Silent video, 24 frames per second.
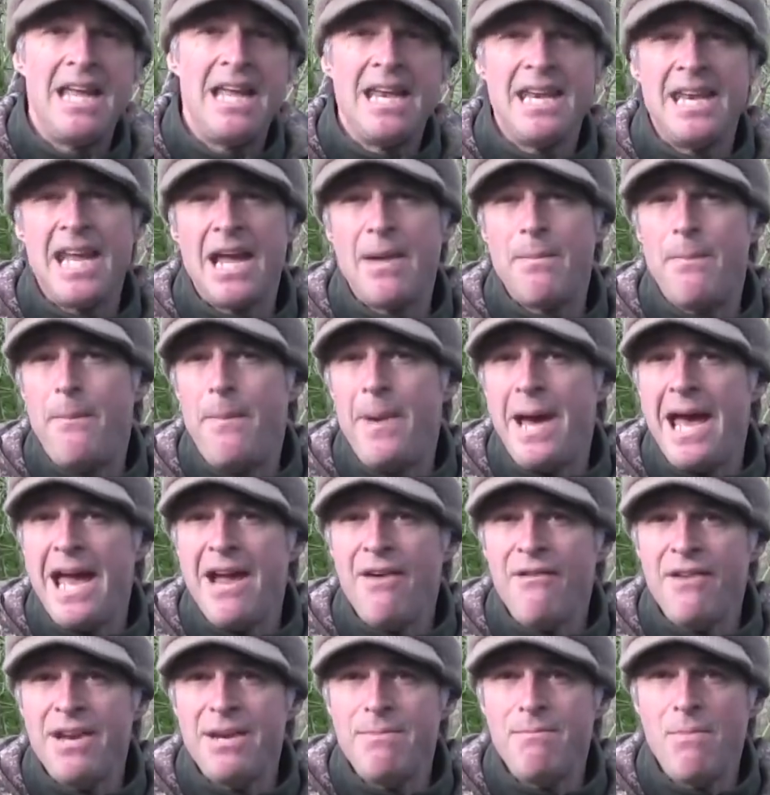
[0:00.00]
Now,
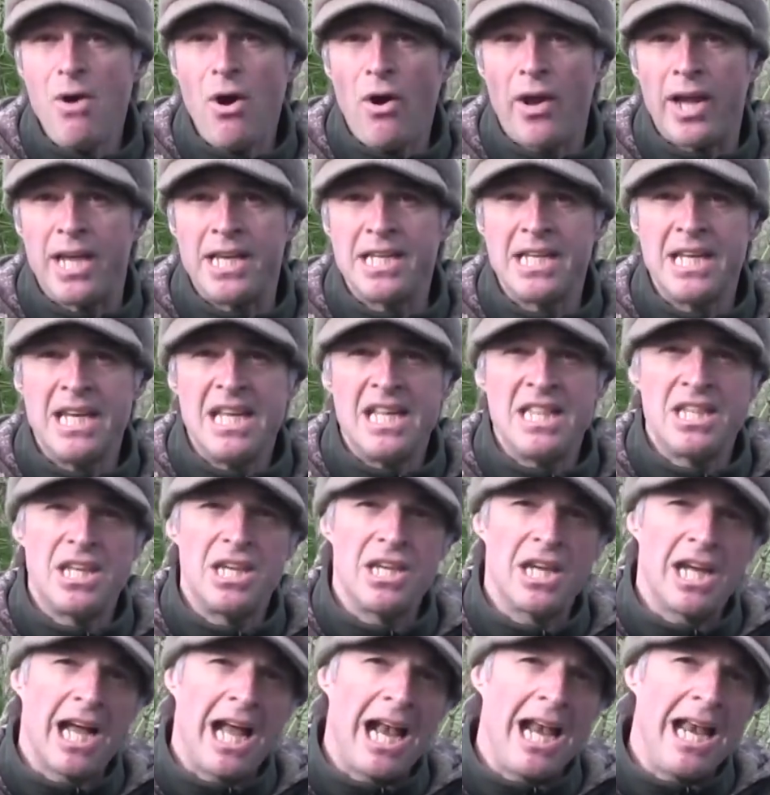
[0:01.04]
bear in mind that
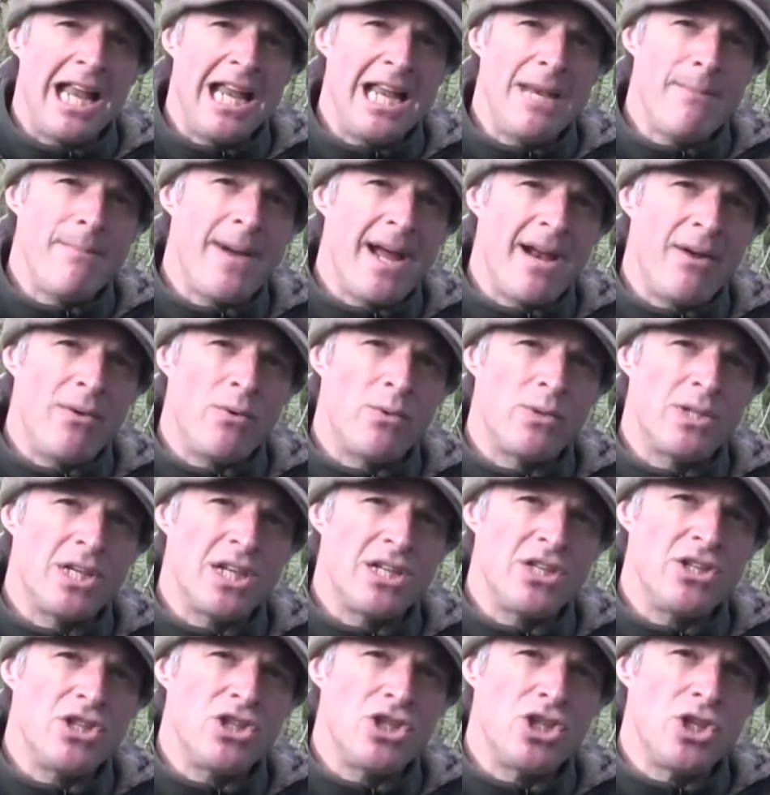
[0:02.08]
a clean barrel
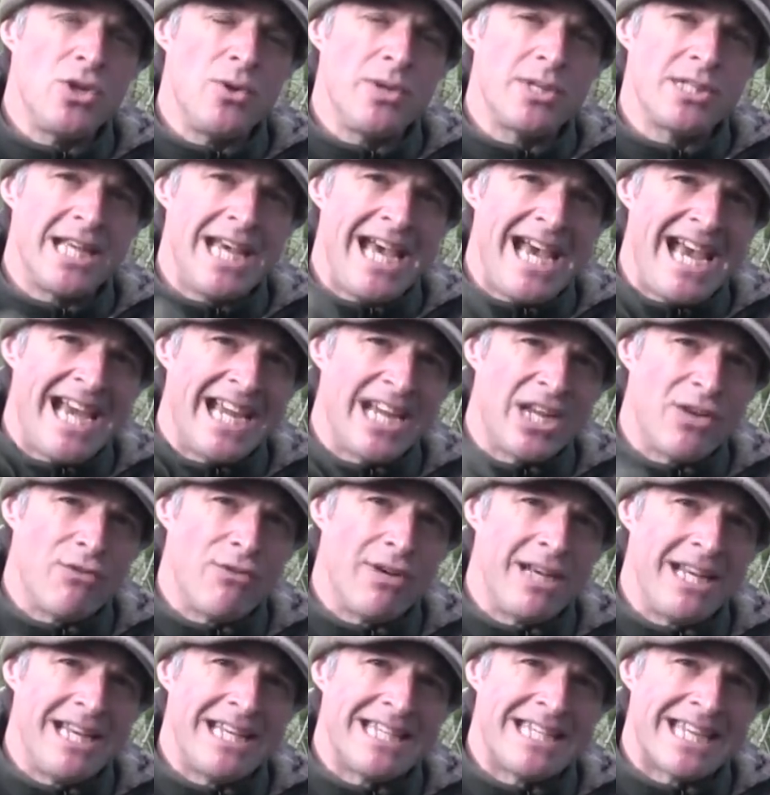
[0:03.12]
doesn't shoot as
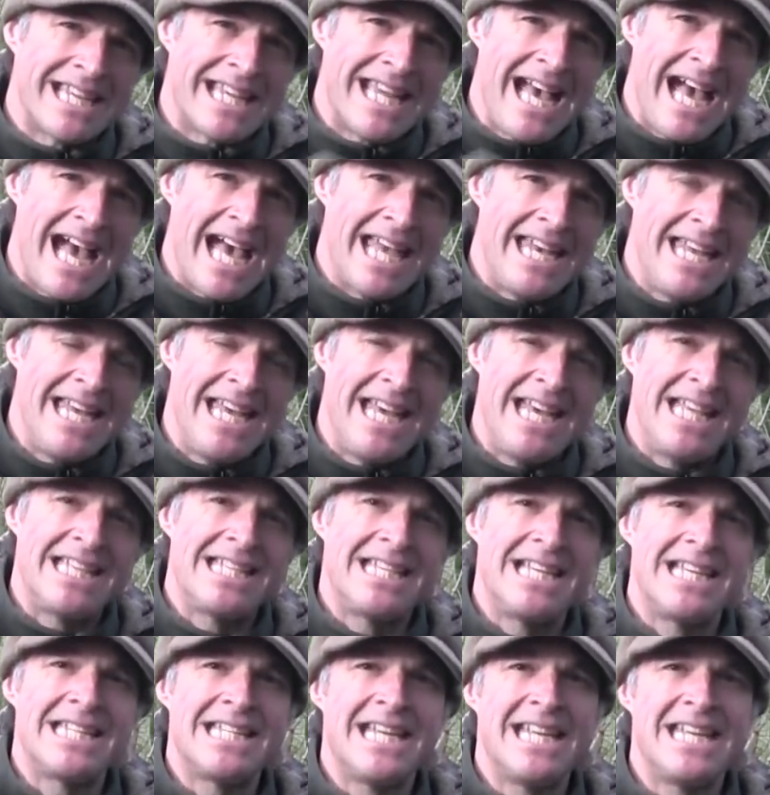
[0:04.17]
accurately as it can
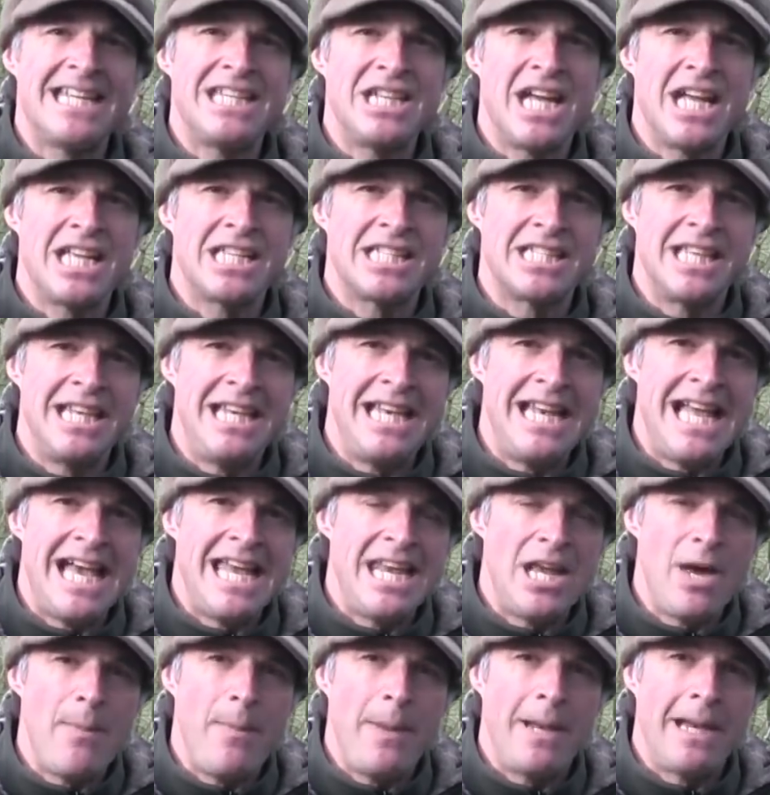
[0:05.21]
until it's had a chance to lead
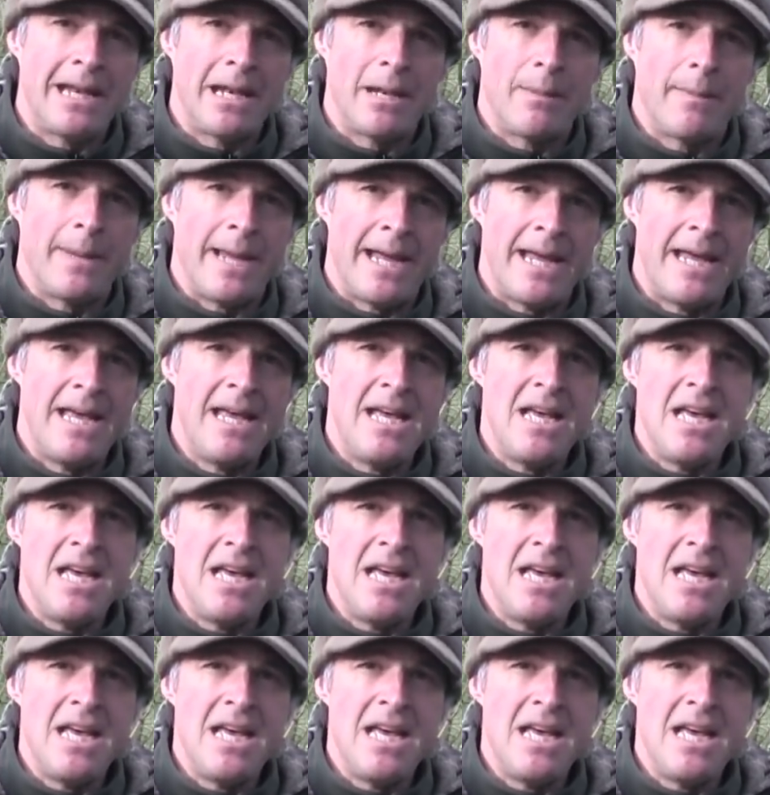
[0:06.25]
up a little bit.